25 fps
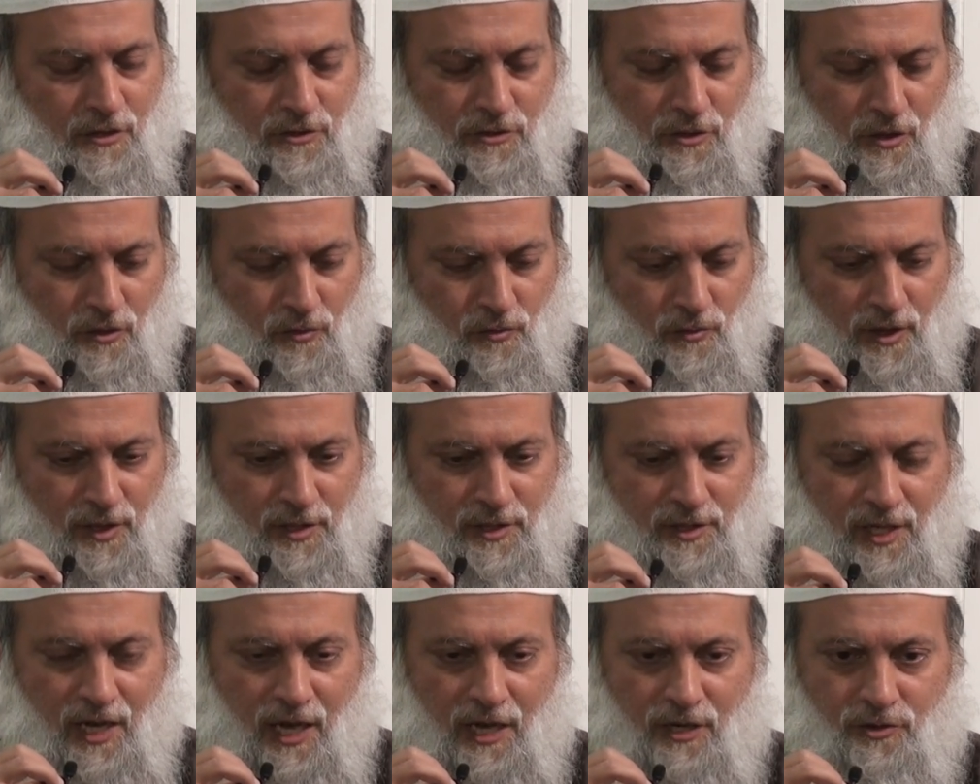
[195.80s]
So on
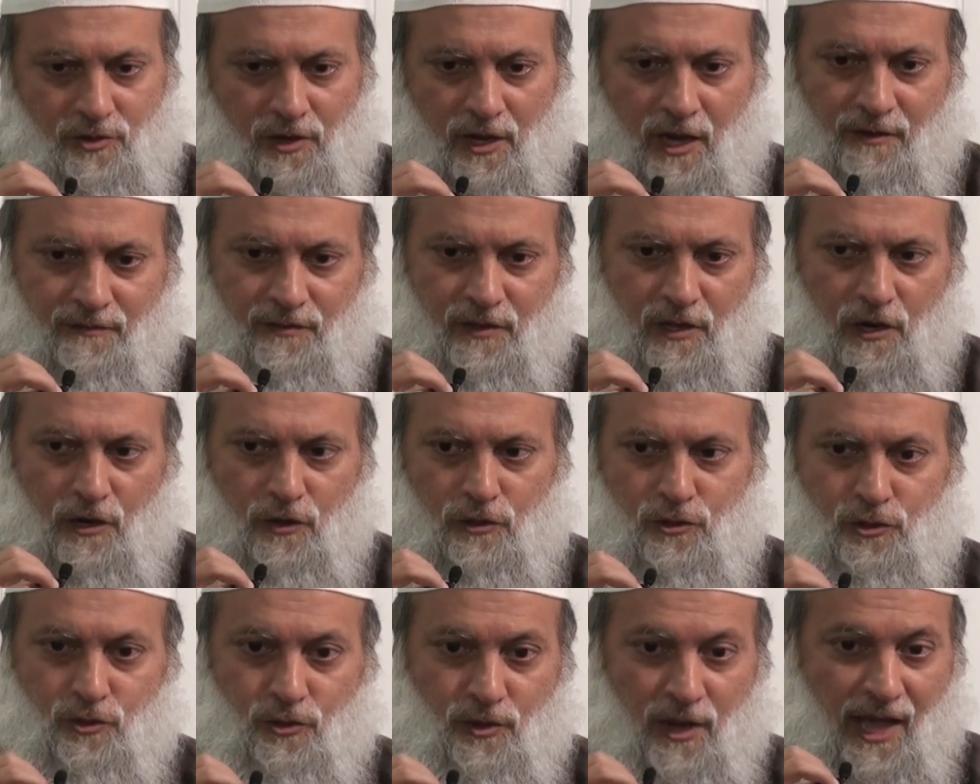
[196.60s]
one side you have
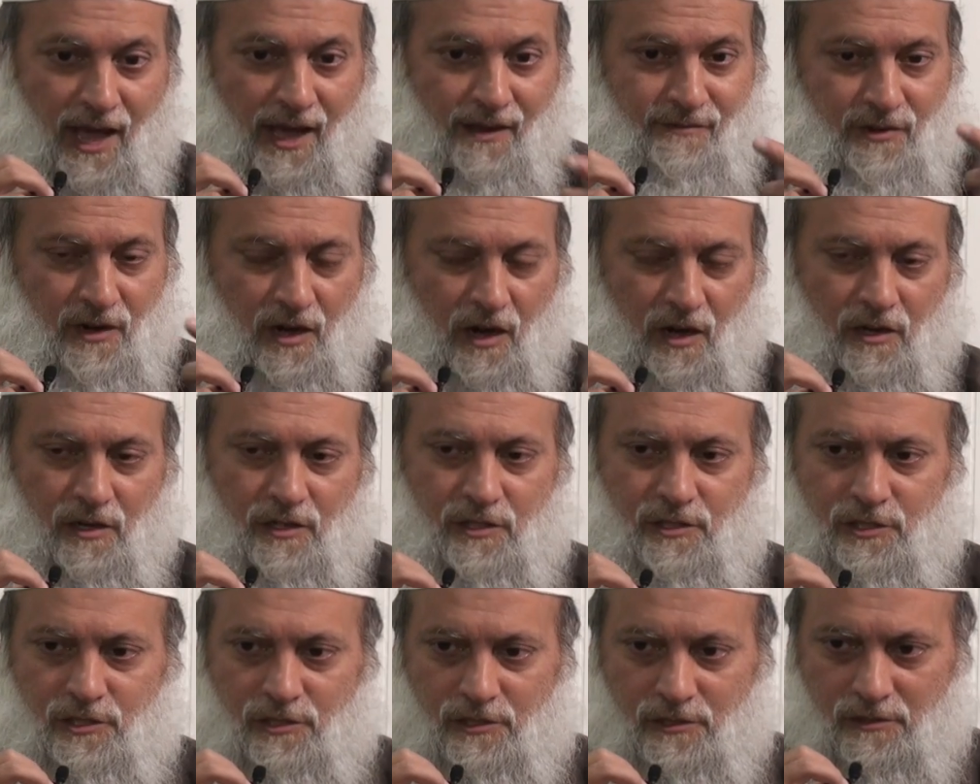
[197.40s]
those who have
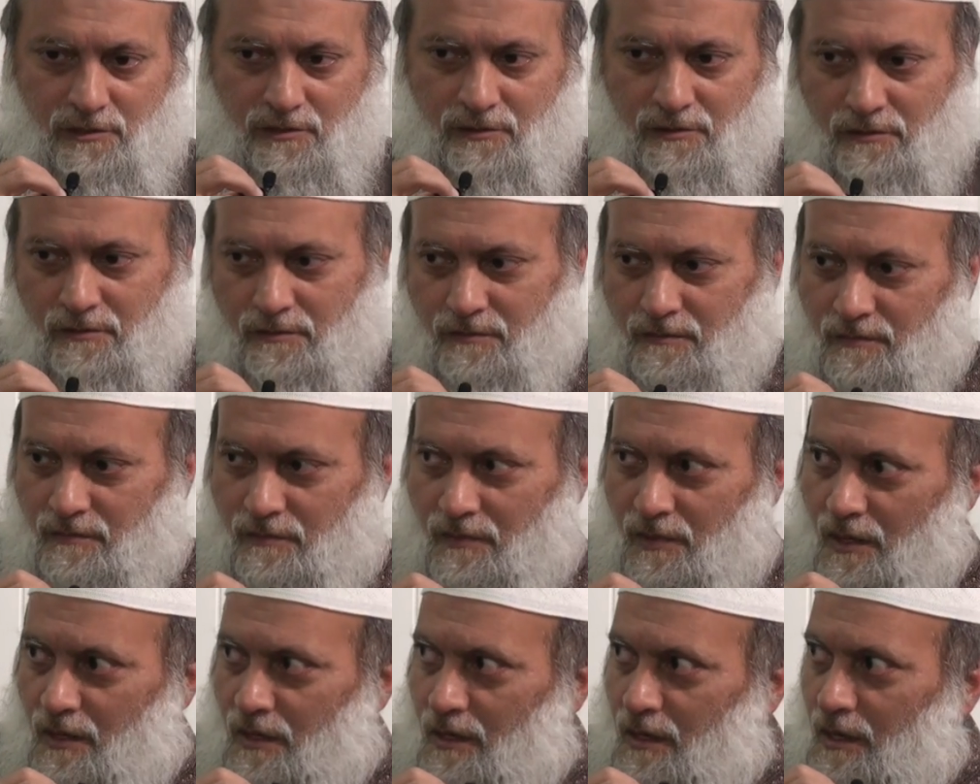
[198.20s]
knowledge,
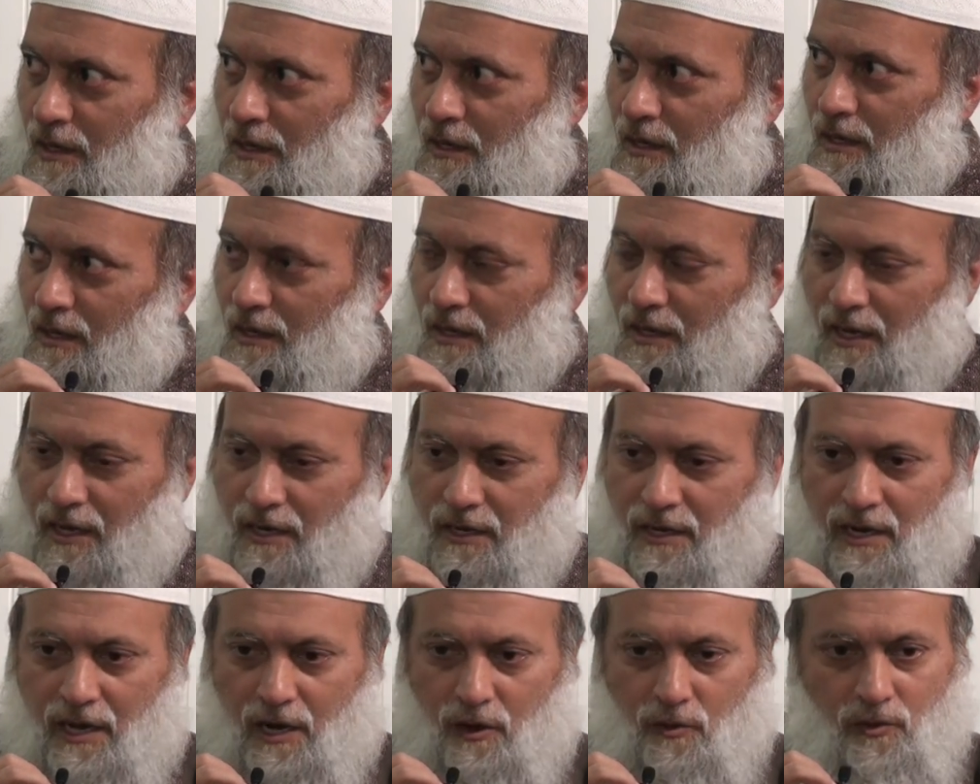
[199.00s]

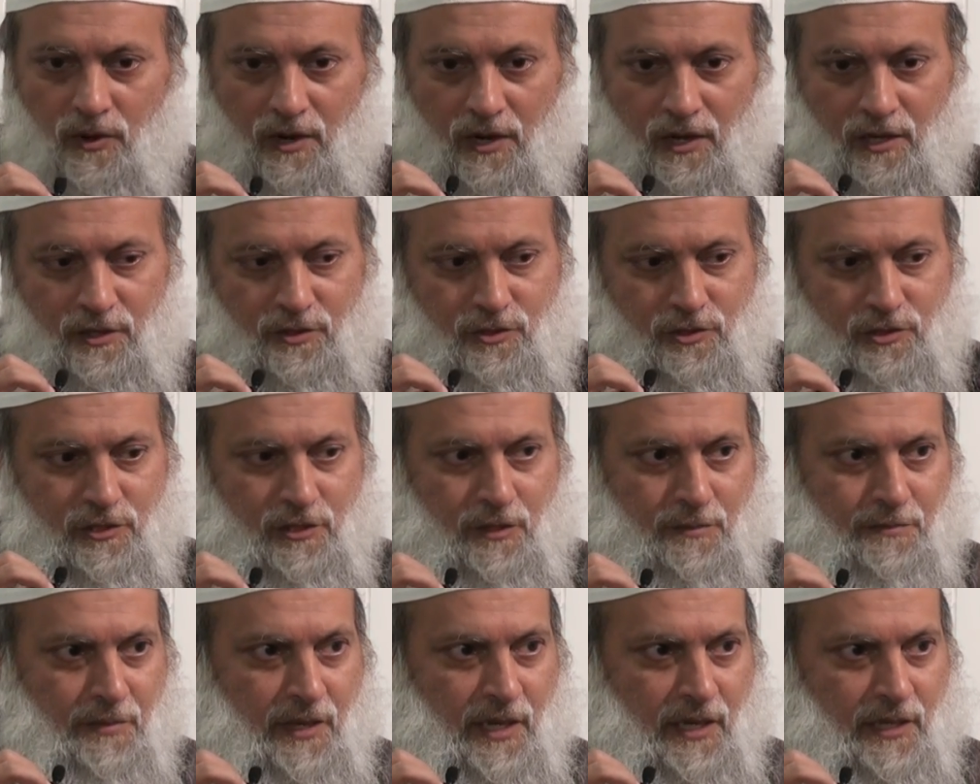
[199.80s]
yet not willing to
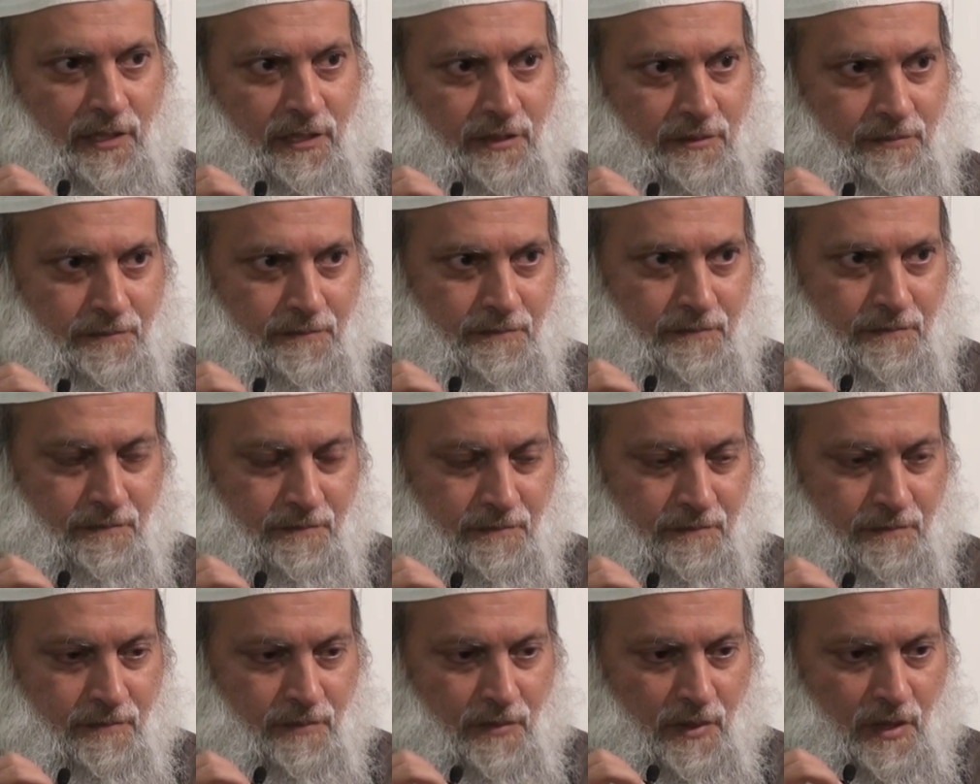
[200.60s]
submit.
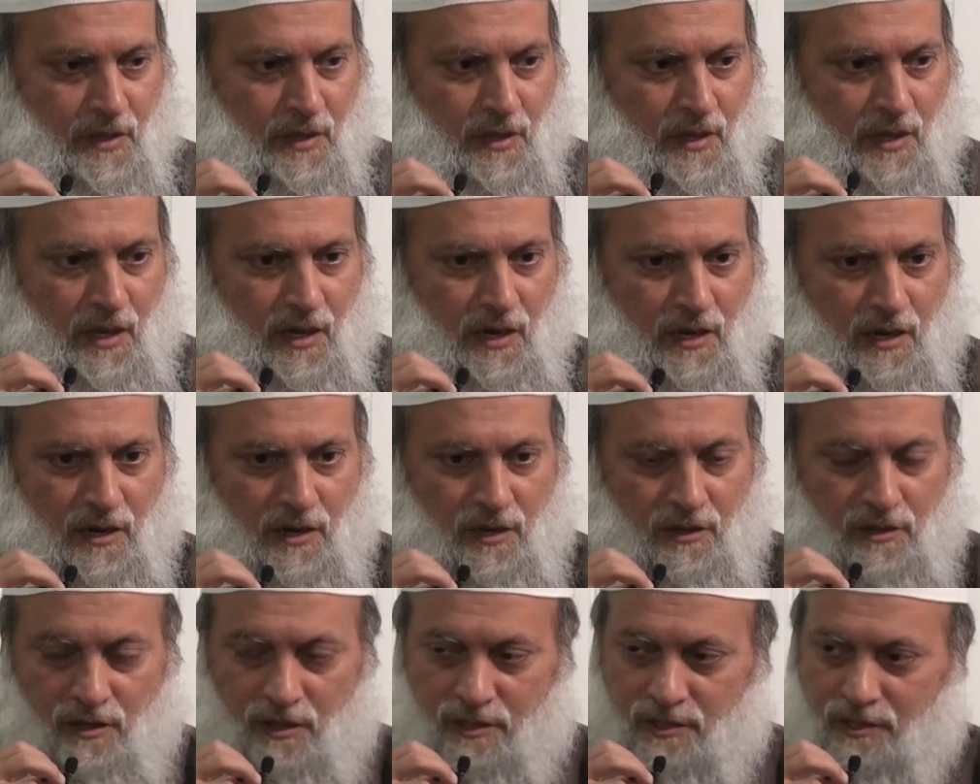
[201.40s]
And on
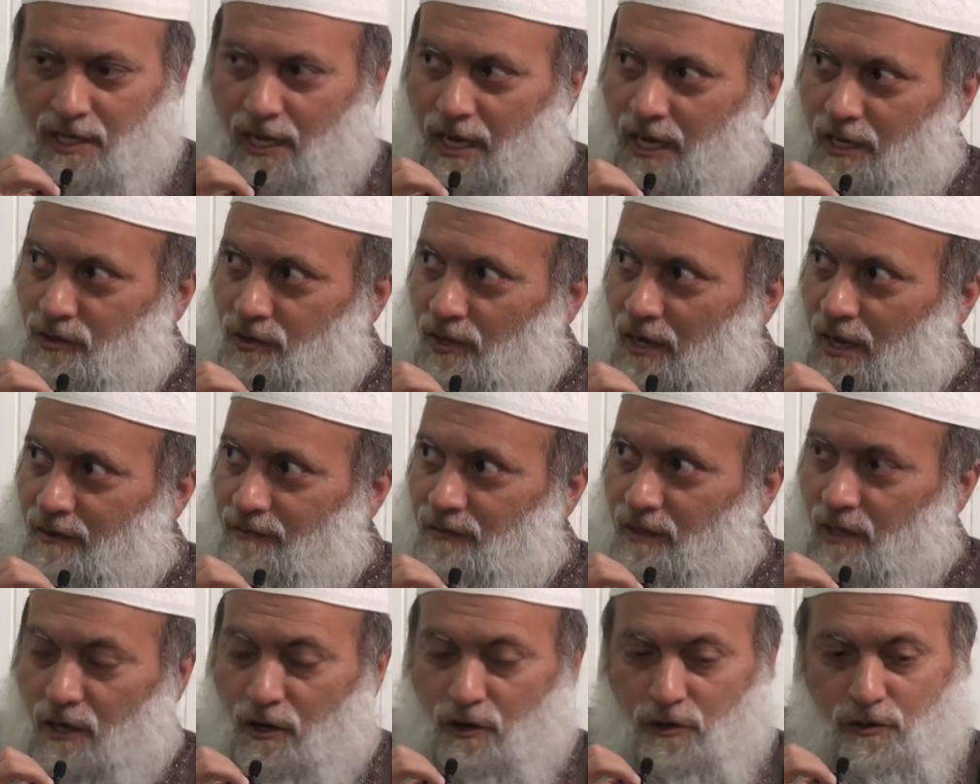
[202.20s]
the other side you
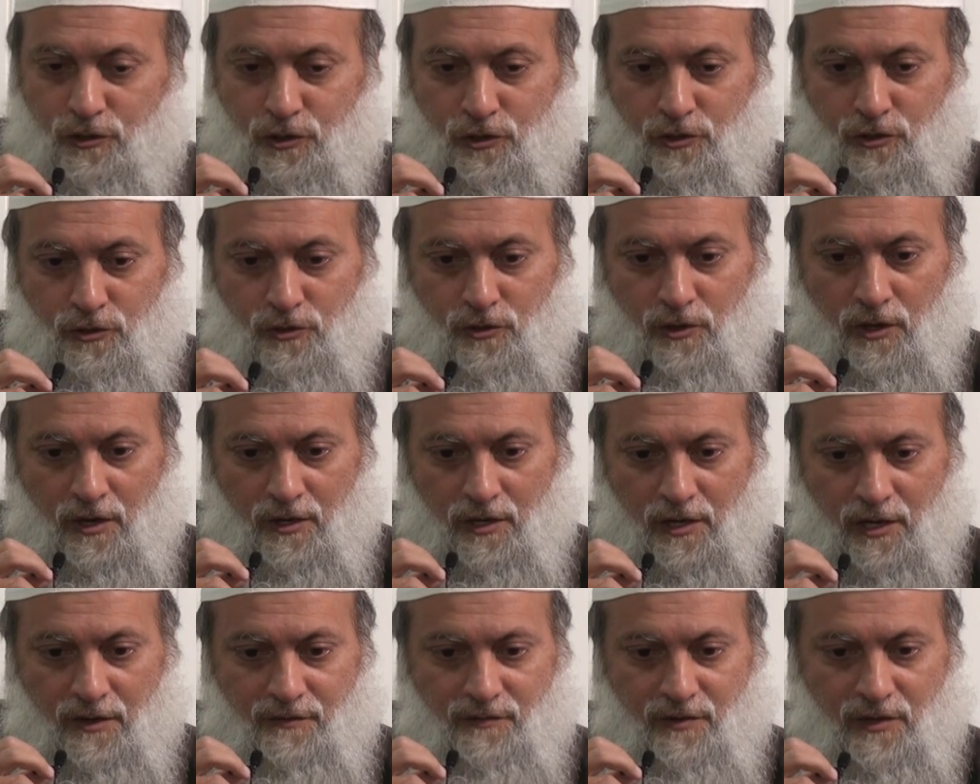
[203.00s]
have those who
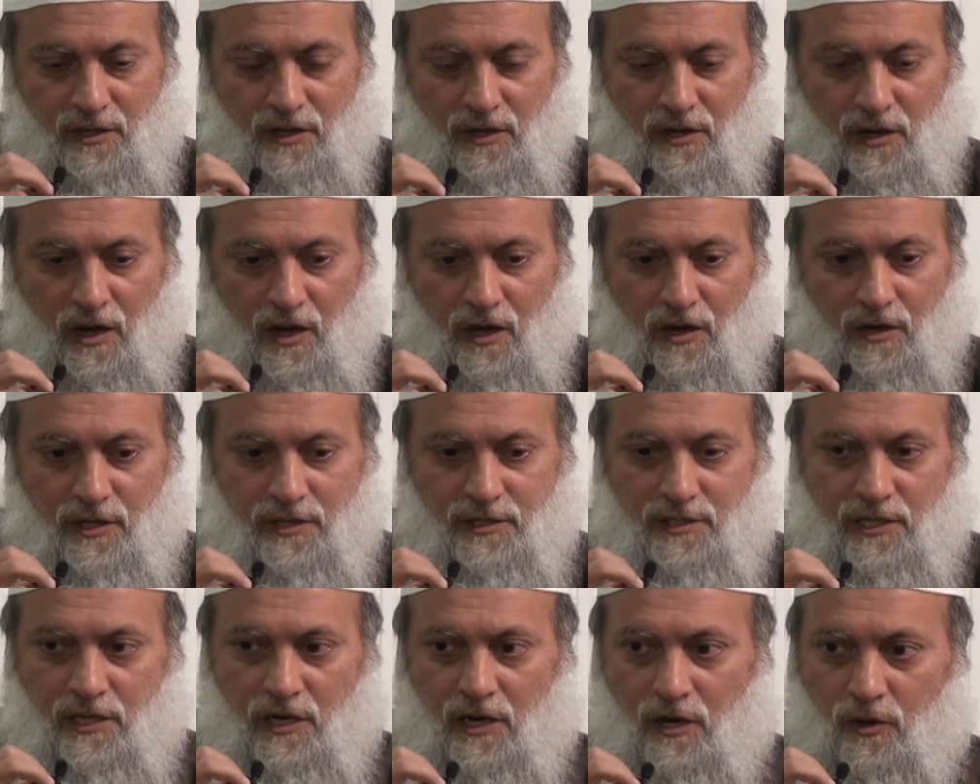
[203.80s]
are given the
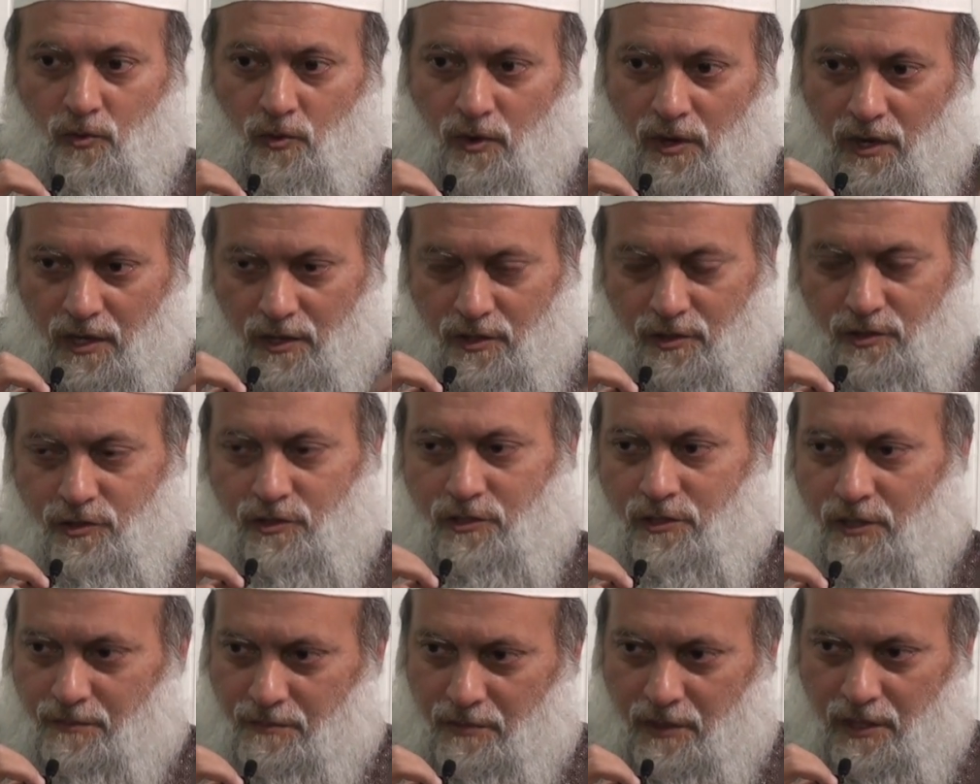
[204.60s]
knowledge and are willing to
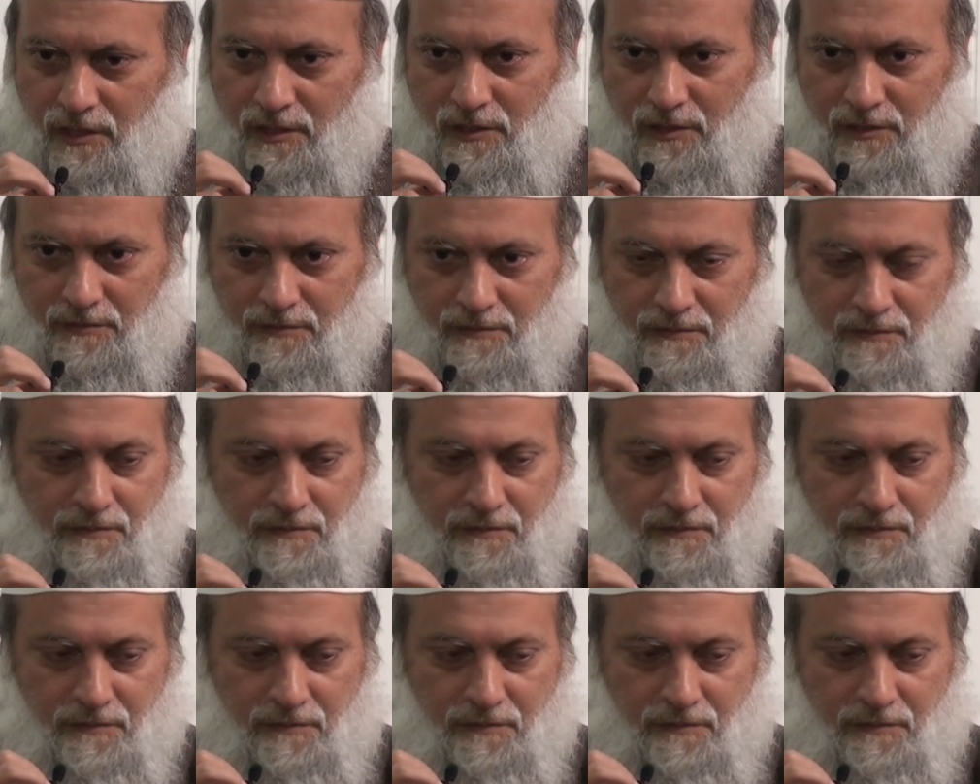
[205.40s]
submit.